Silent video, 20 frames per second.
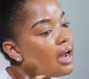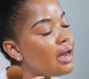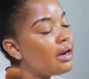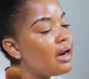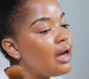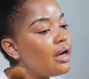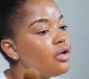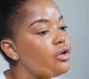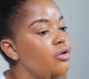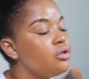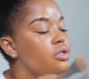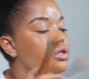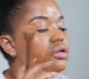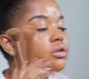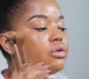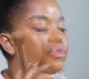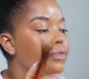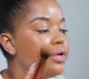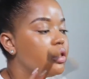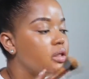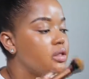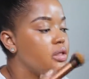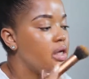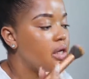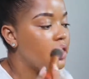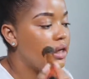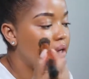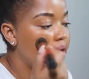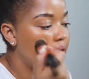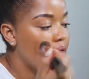I like using the Real
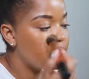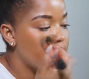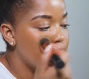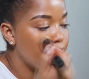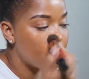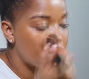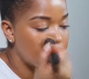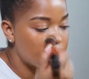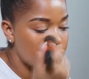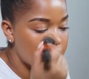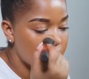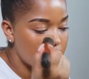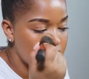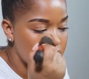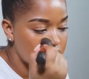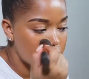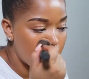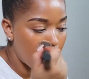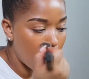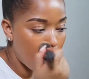Techniques brushes,